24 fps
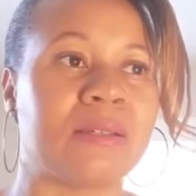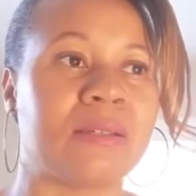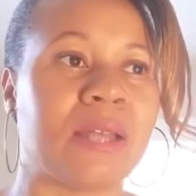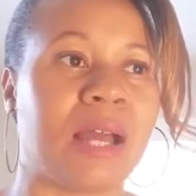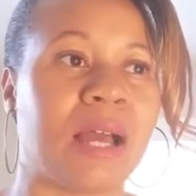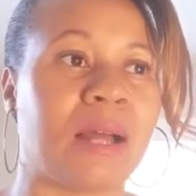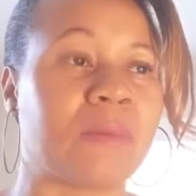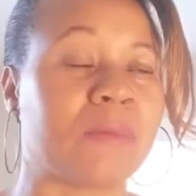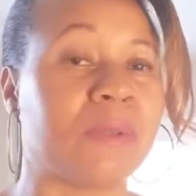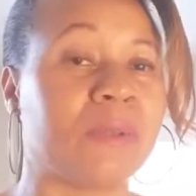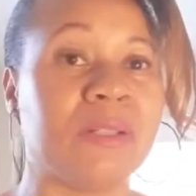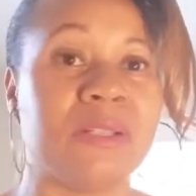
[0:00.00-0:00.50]

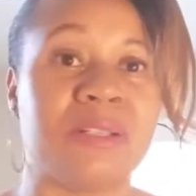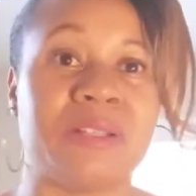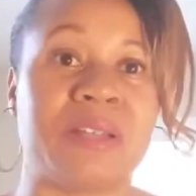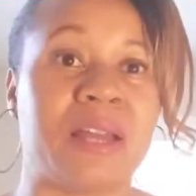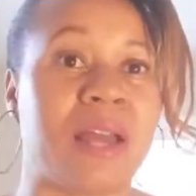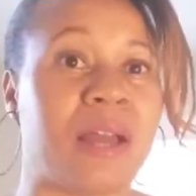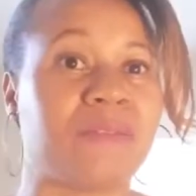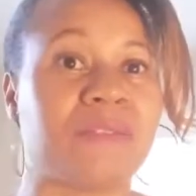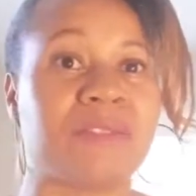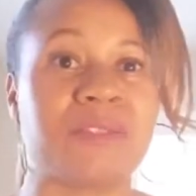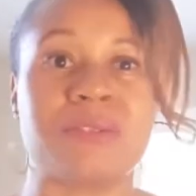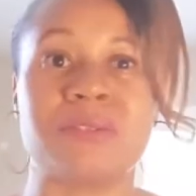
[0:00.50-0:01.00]
I really didn't
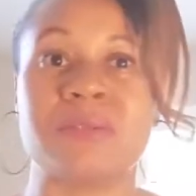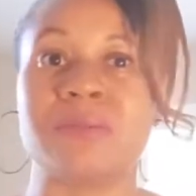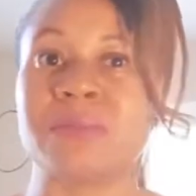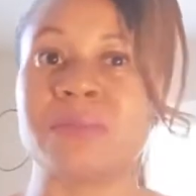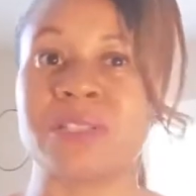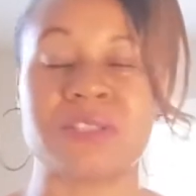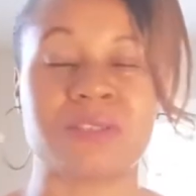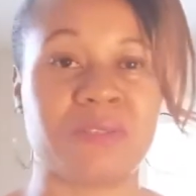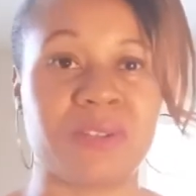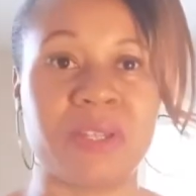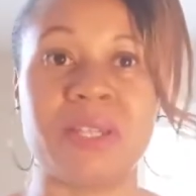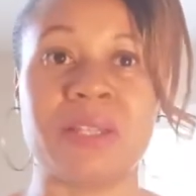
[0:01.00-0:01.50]
have to do
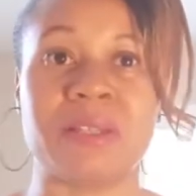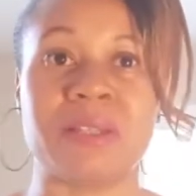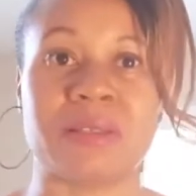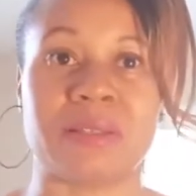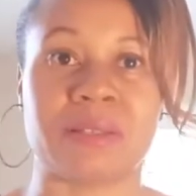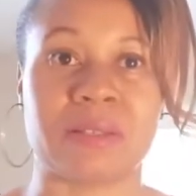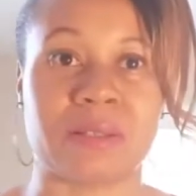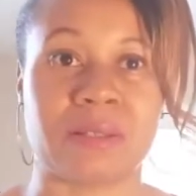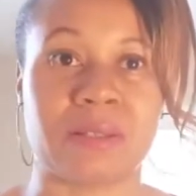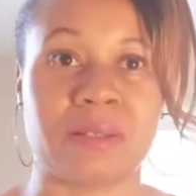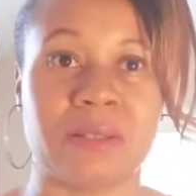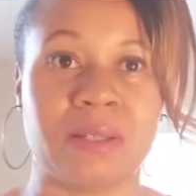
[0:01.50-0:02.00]
much of
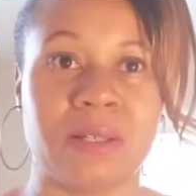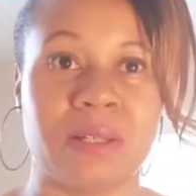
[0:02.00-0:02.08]
anything